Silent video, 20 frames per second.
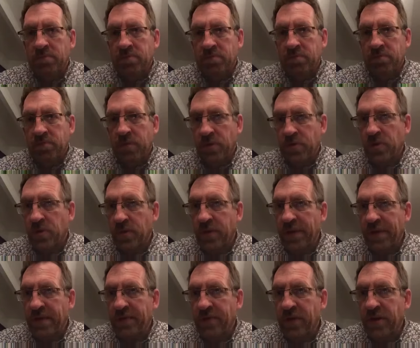We'll talk
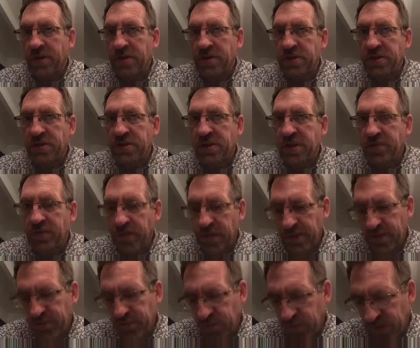about the advantages and
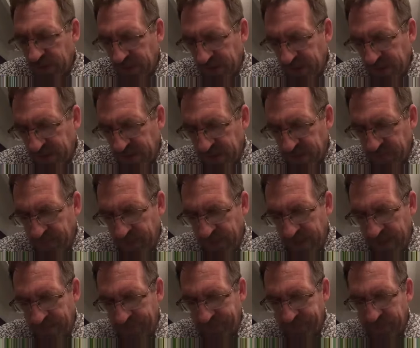disadvantages of all these things in a
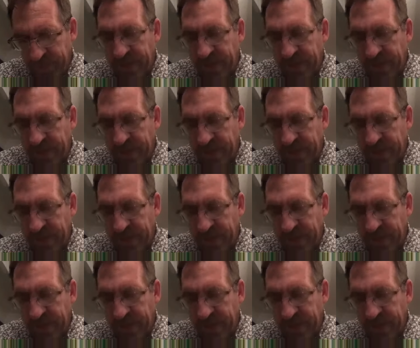minute.